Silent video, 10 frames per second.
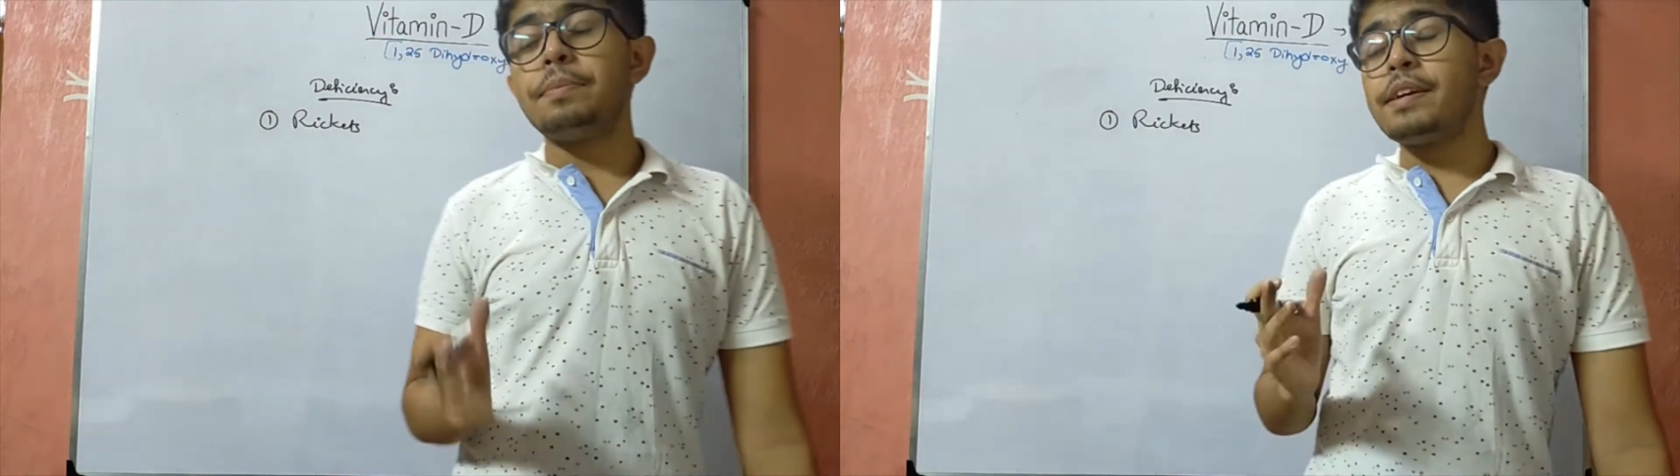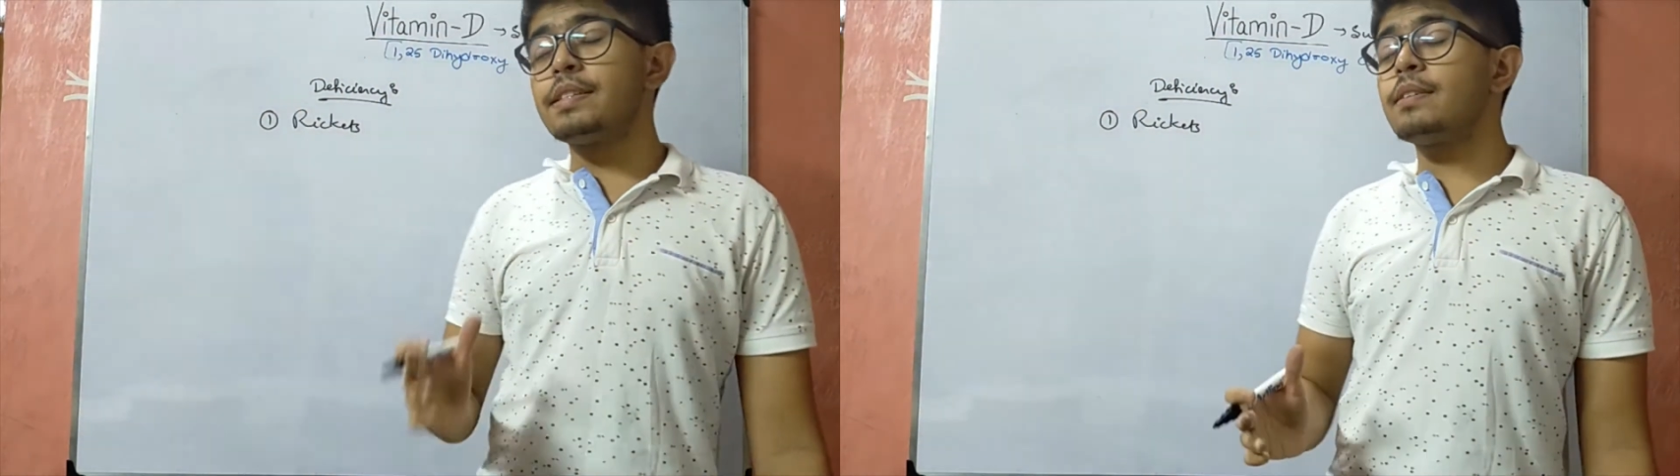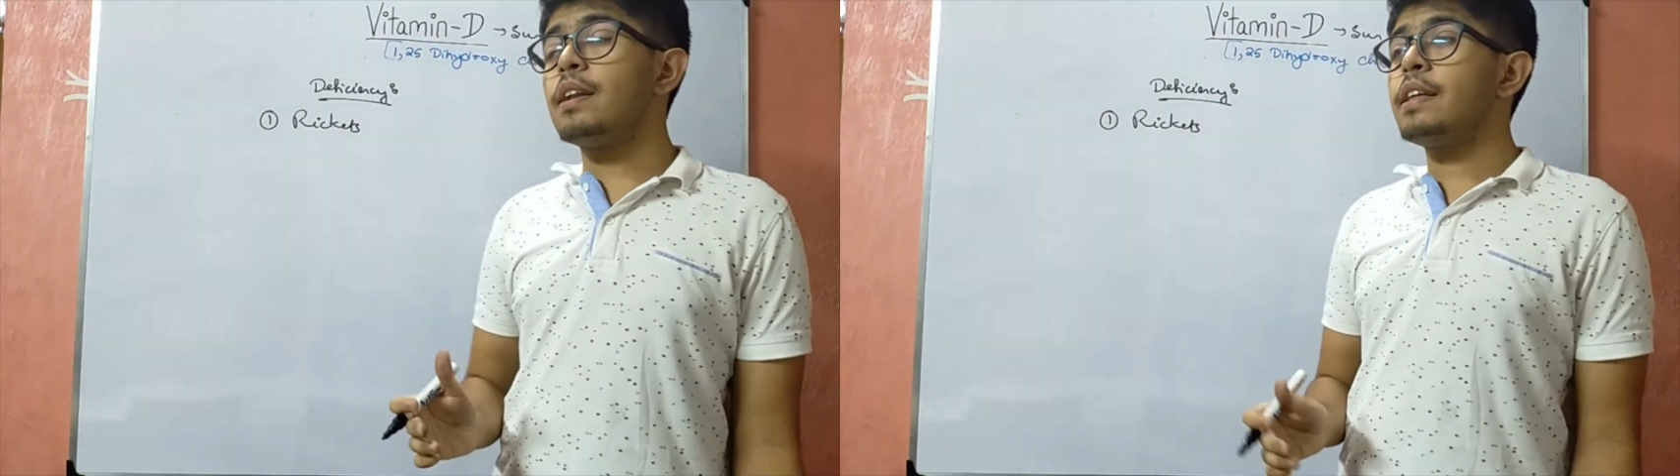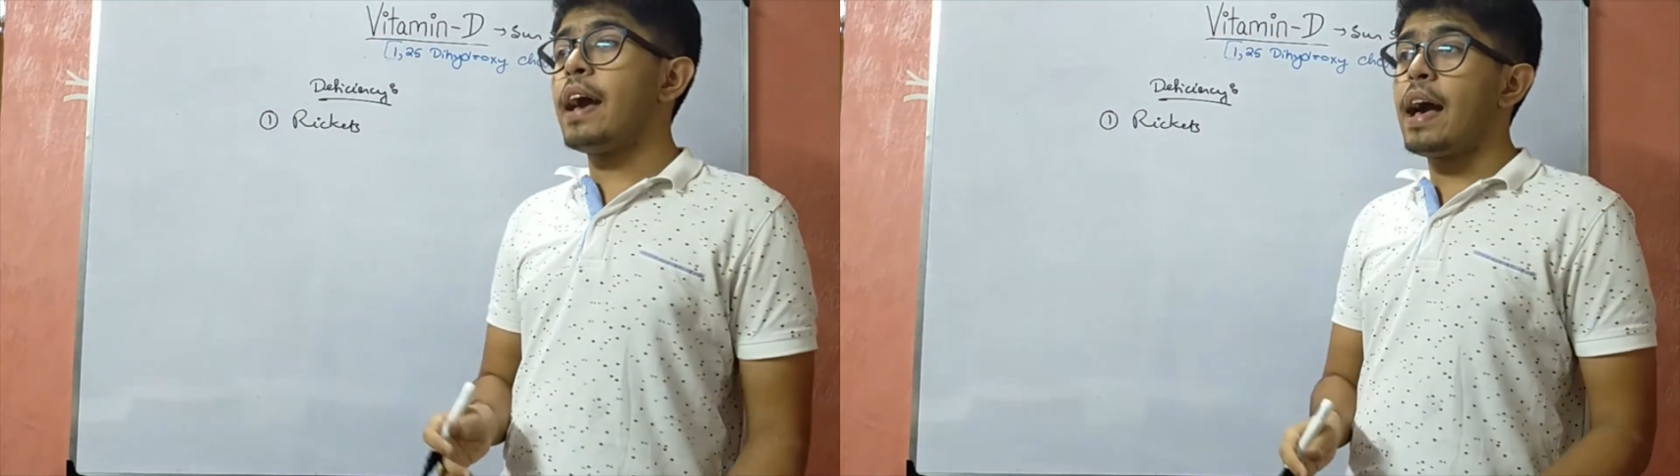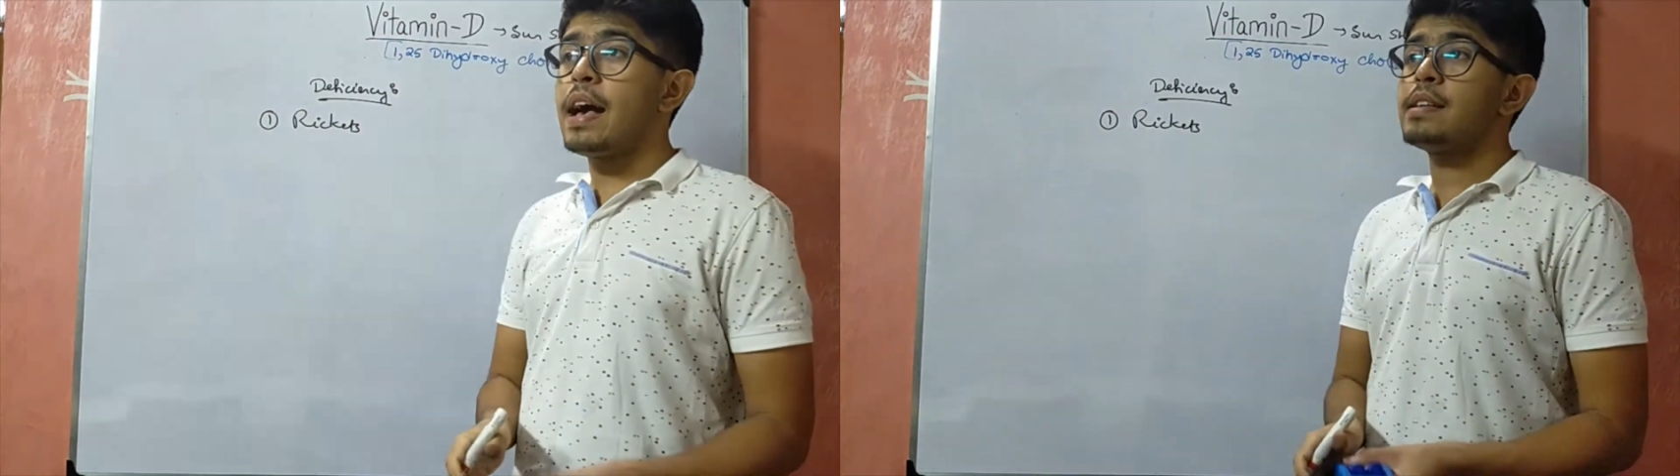basically
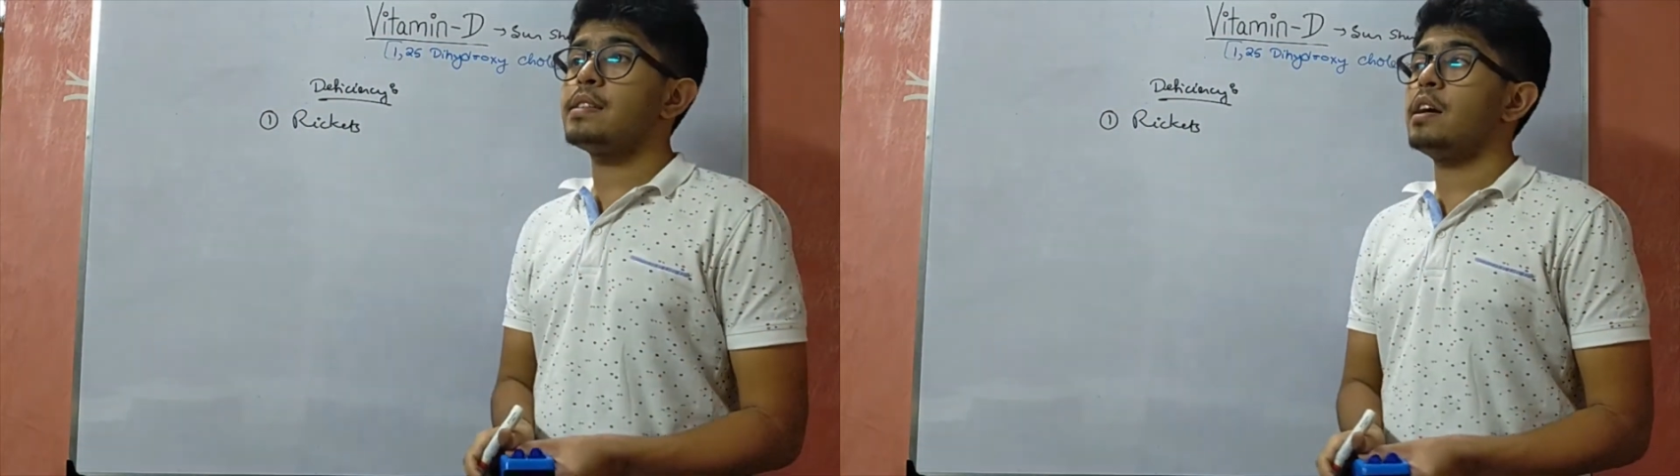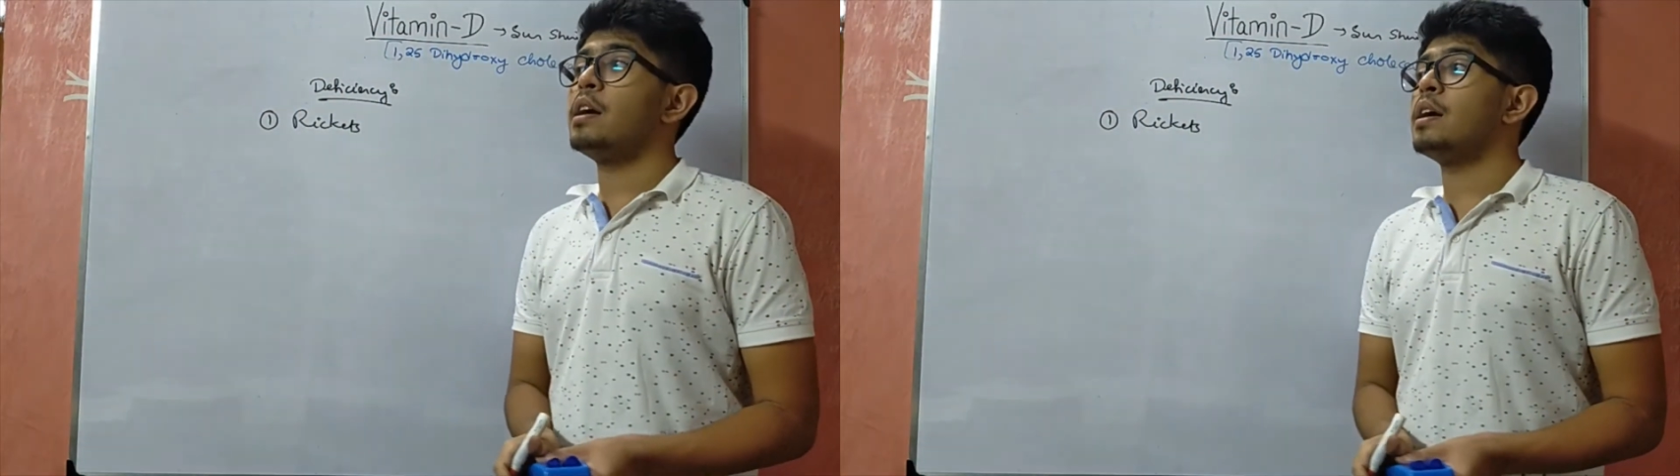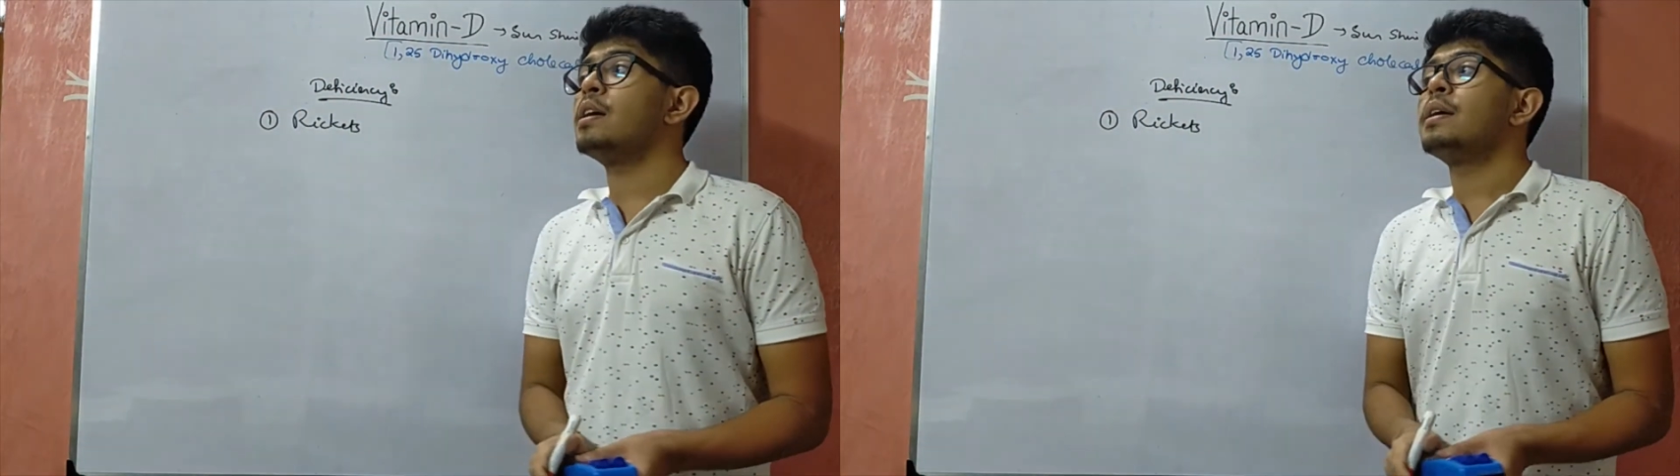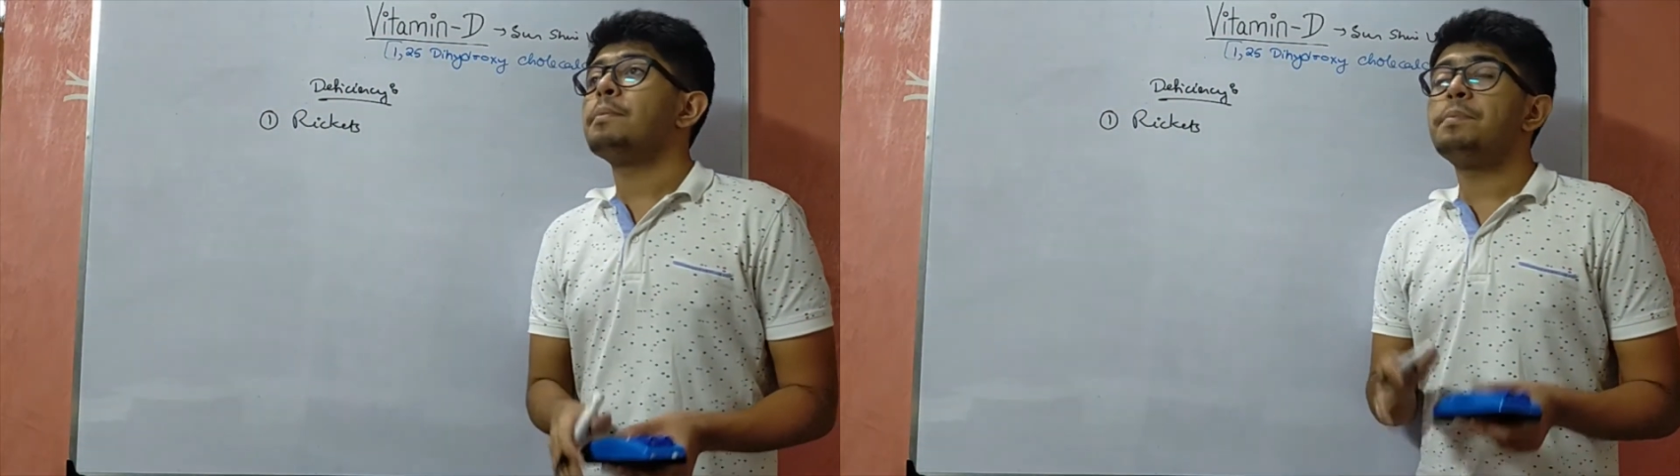has a